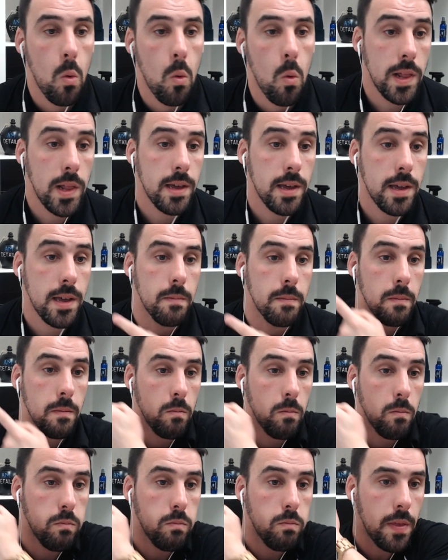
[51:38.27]
William,
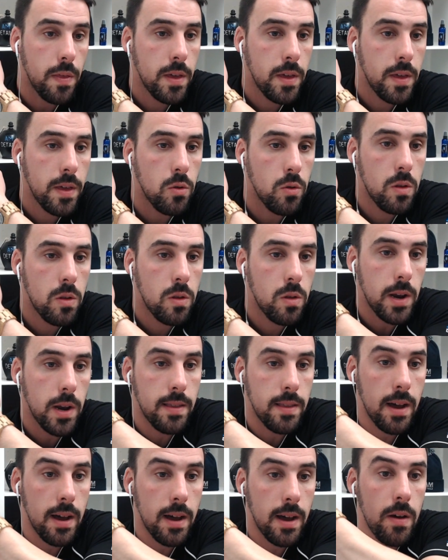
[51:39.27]
I think you're just about to
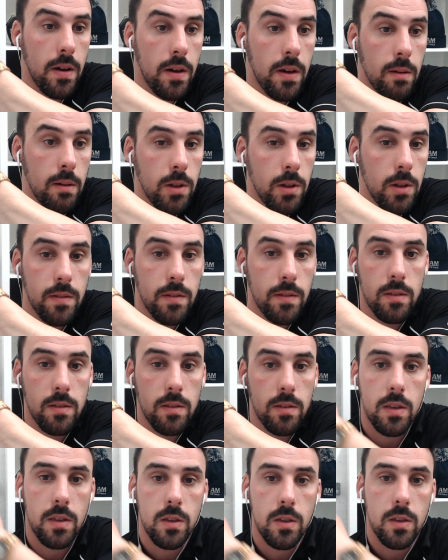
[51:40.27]
dive out. I'm going to have to answer
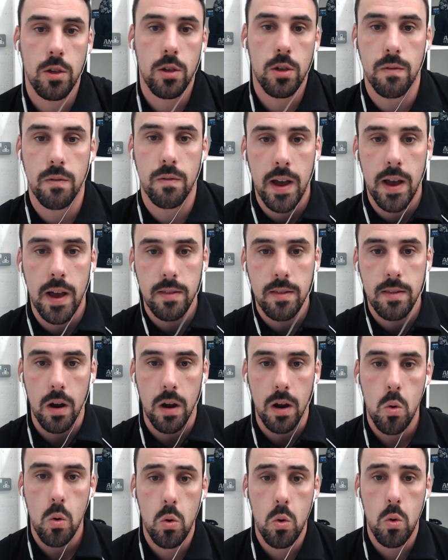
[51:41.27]
these questions faster.
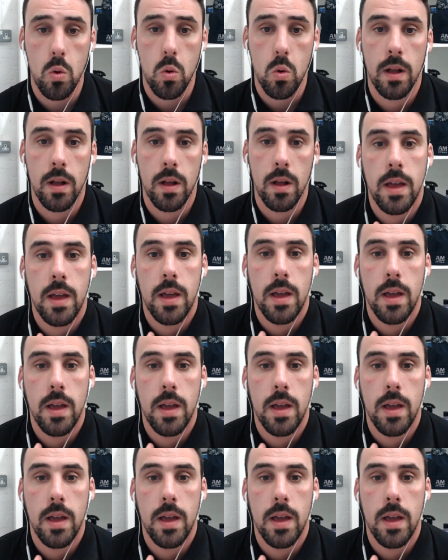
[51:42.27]
Whew.